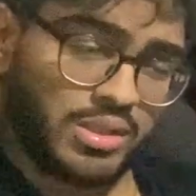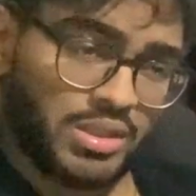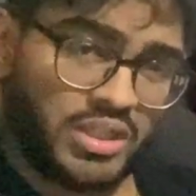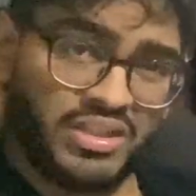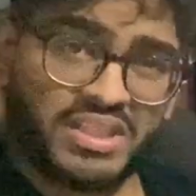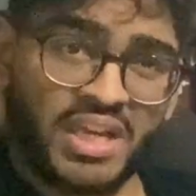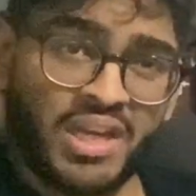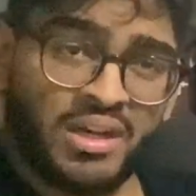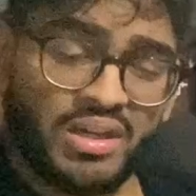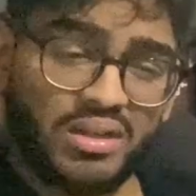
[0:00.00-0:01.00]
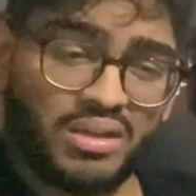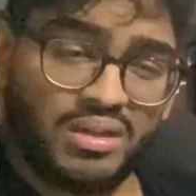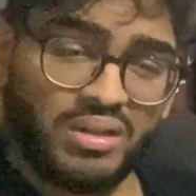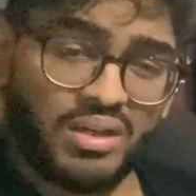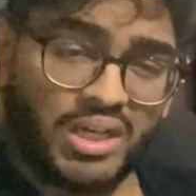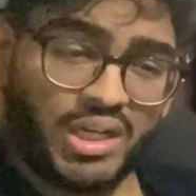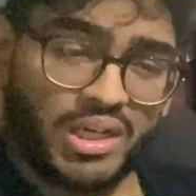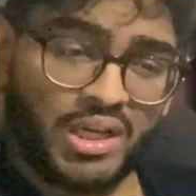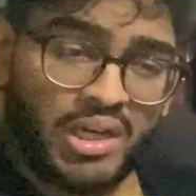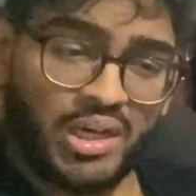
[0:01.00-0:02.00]
consent,
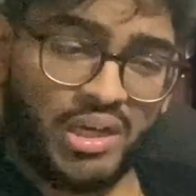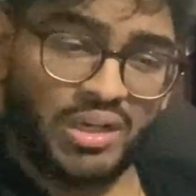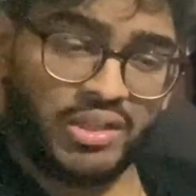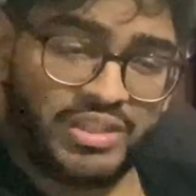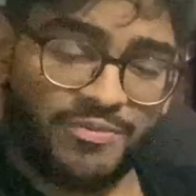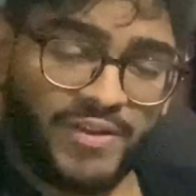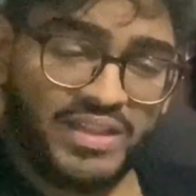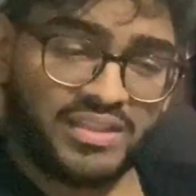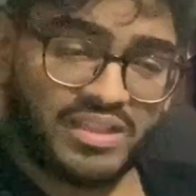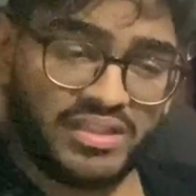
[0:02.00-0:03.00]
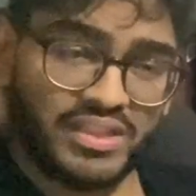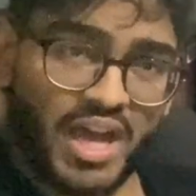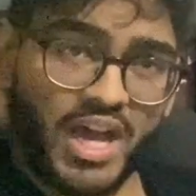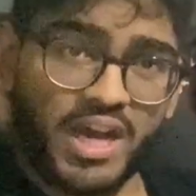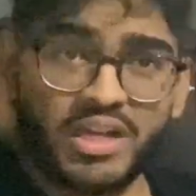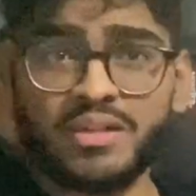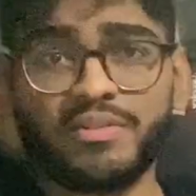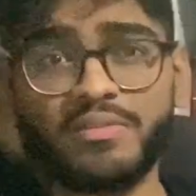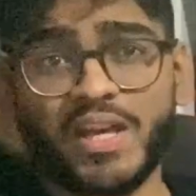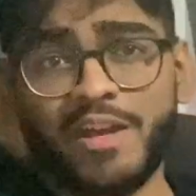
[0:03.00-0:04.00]
defenses, and
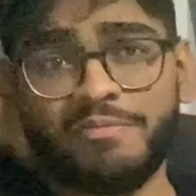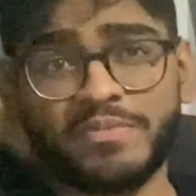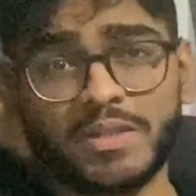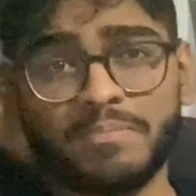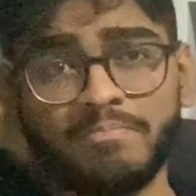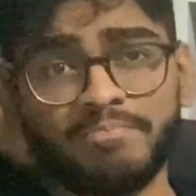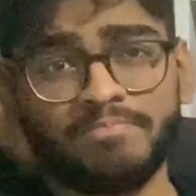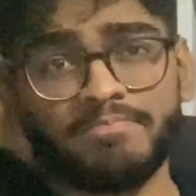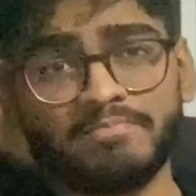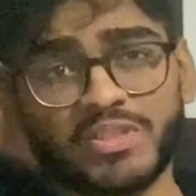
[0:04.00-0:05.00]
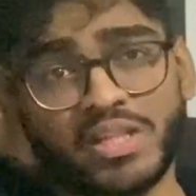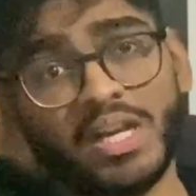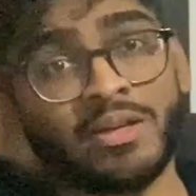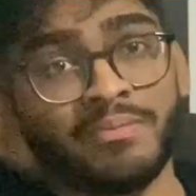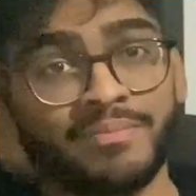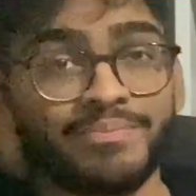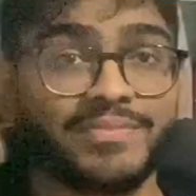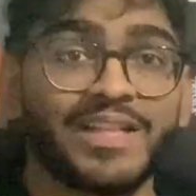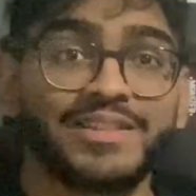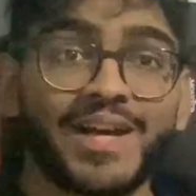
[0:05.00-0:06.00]
theft. So yeah,
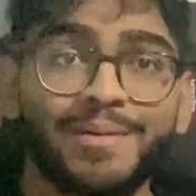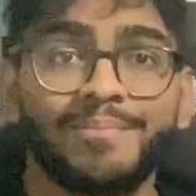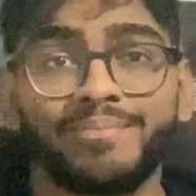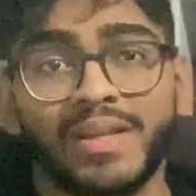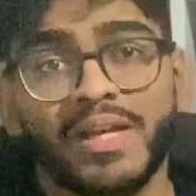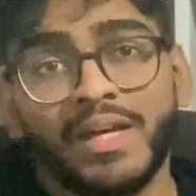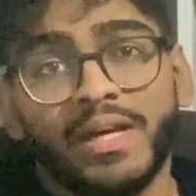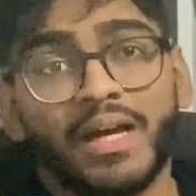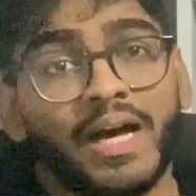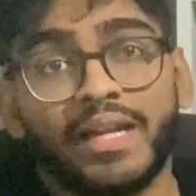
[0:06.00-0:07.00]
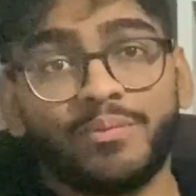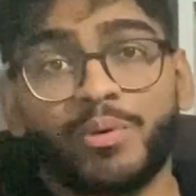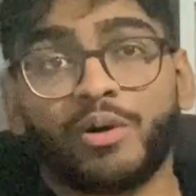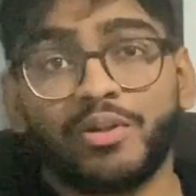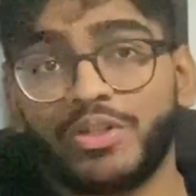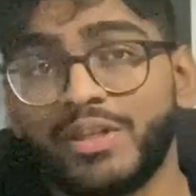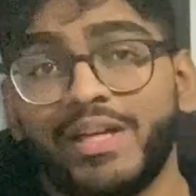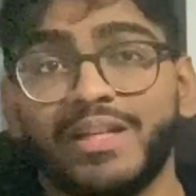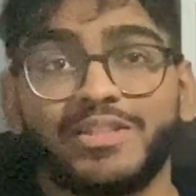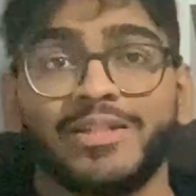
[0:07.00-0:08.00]
that's that. And we're all done
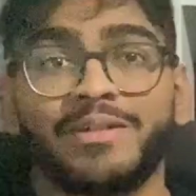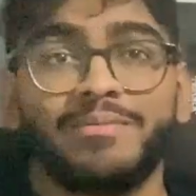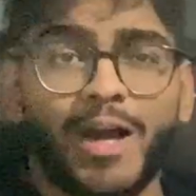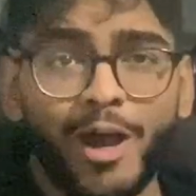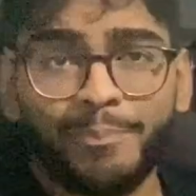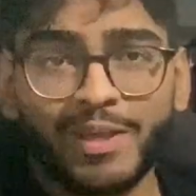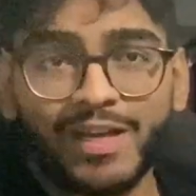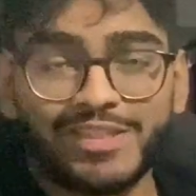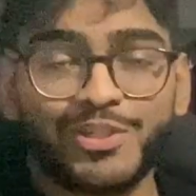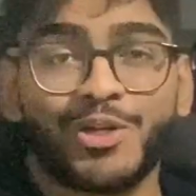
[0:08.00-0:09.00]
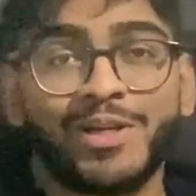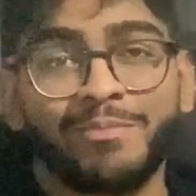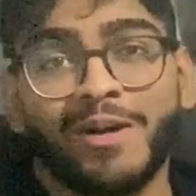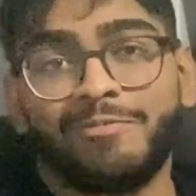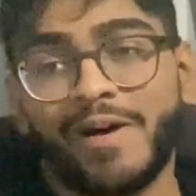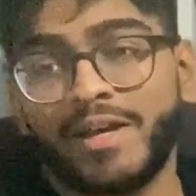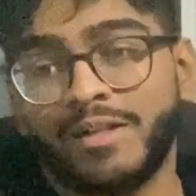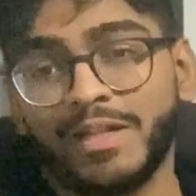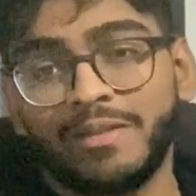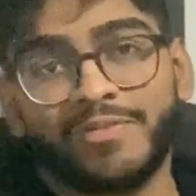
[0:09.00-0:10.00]
here. So I hope you guys enjoyed my
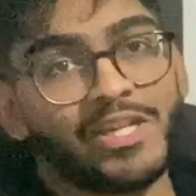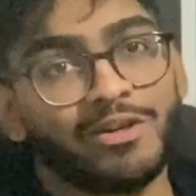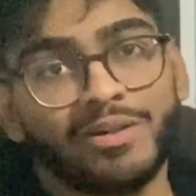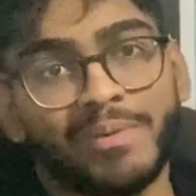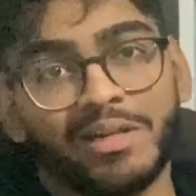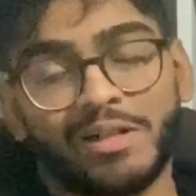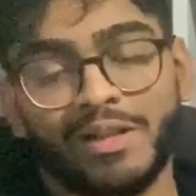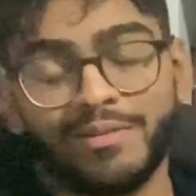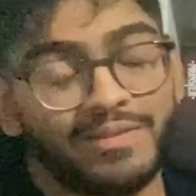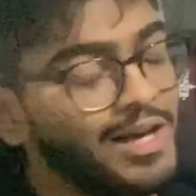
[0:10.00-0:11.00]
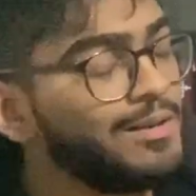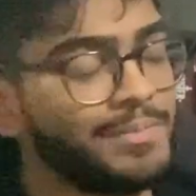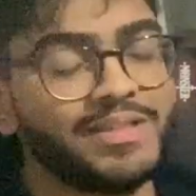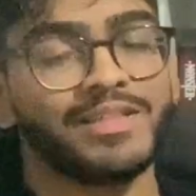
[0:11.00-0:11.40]
final video on mental health. I'll miss